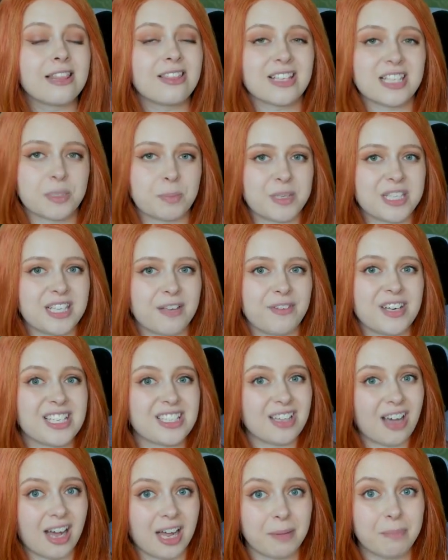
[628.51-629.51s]
the
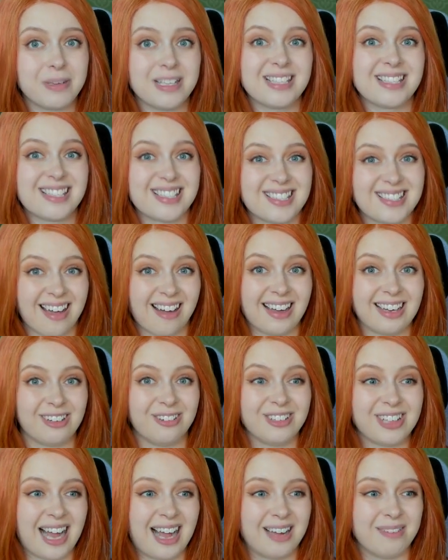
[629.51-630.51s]
specific type and
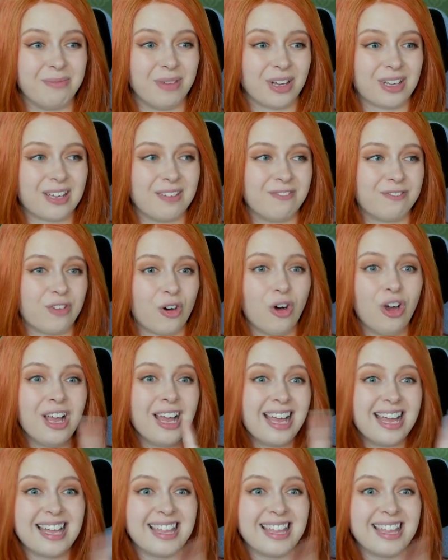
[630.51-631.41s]
style that I'm looking for.